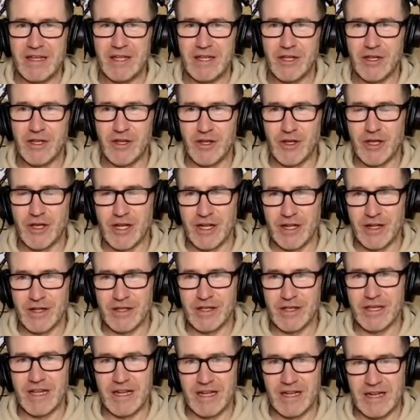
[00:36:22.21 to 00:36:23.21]
You'll
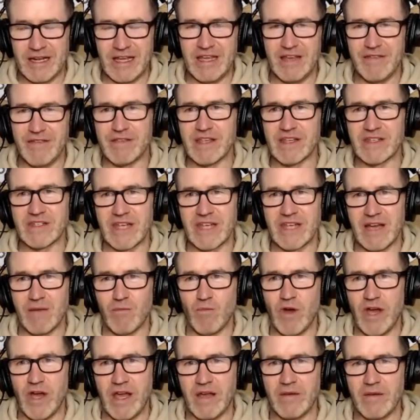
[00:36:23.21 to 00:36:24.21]
leave the same
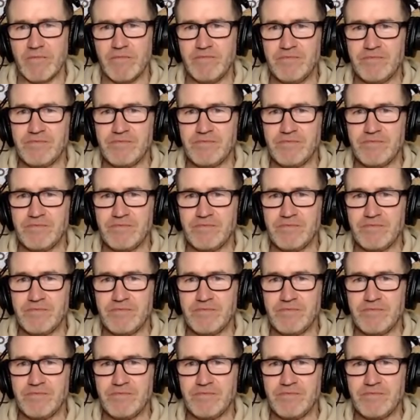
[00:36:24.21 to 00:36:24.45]
way.